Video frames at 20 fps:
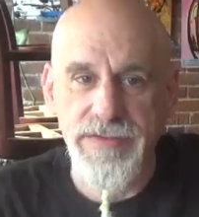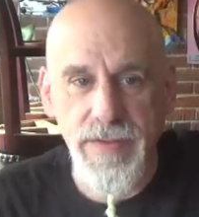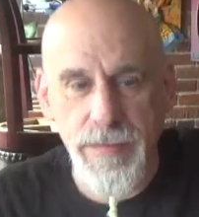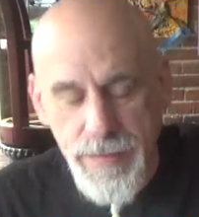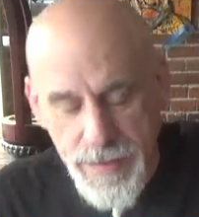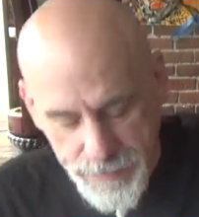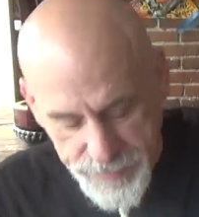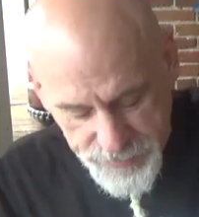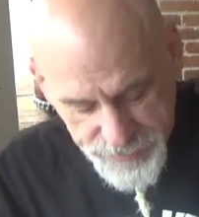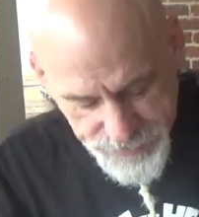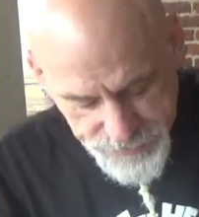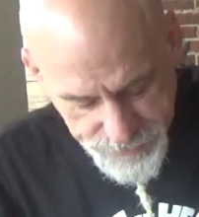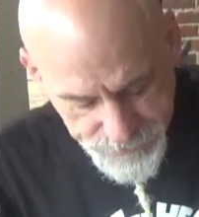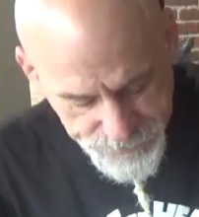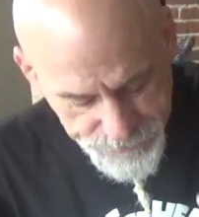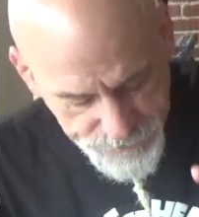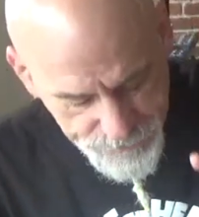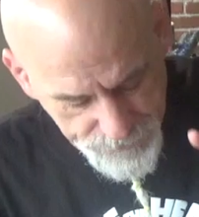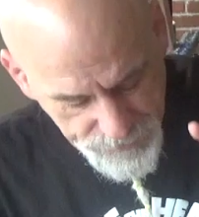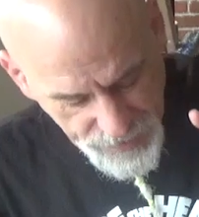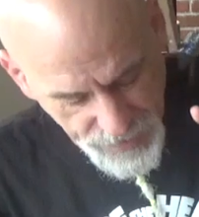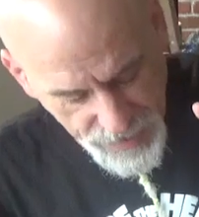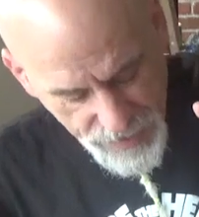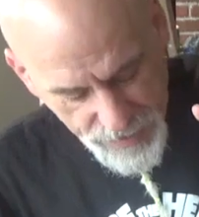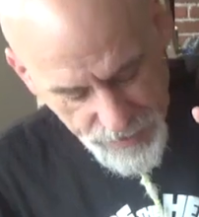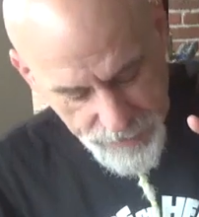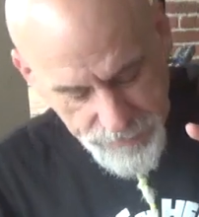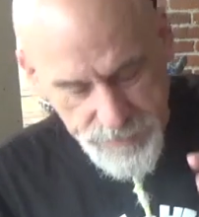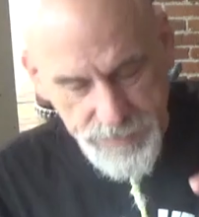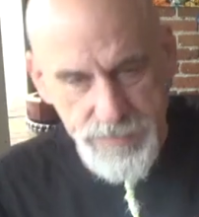some peppers.
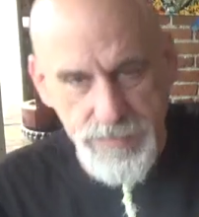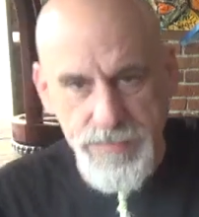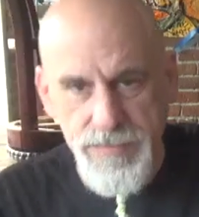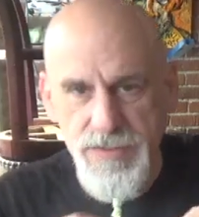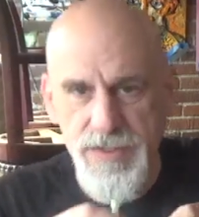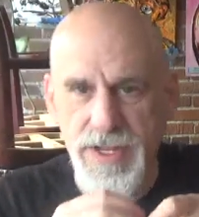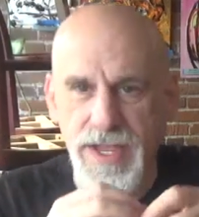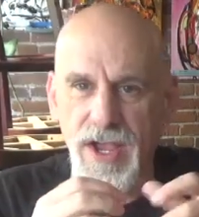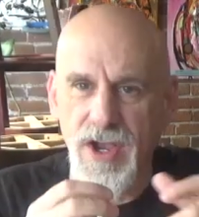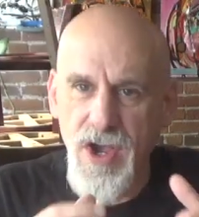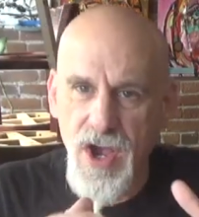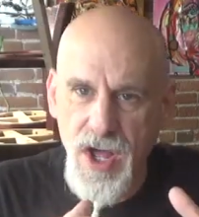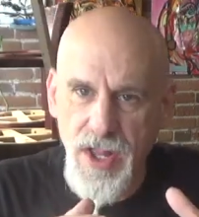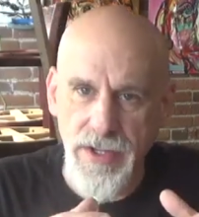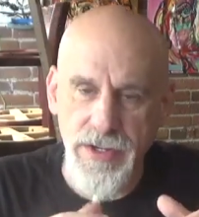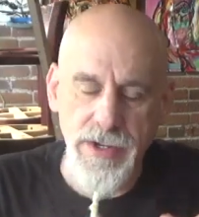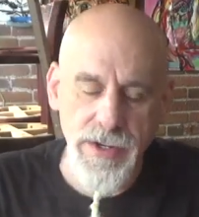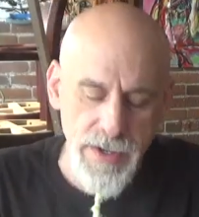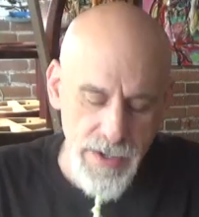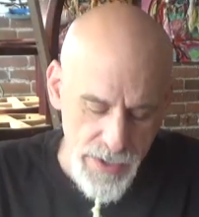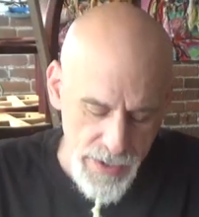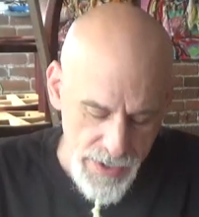It's like a collar.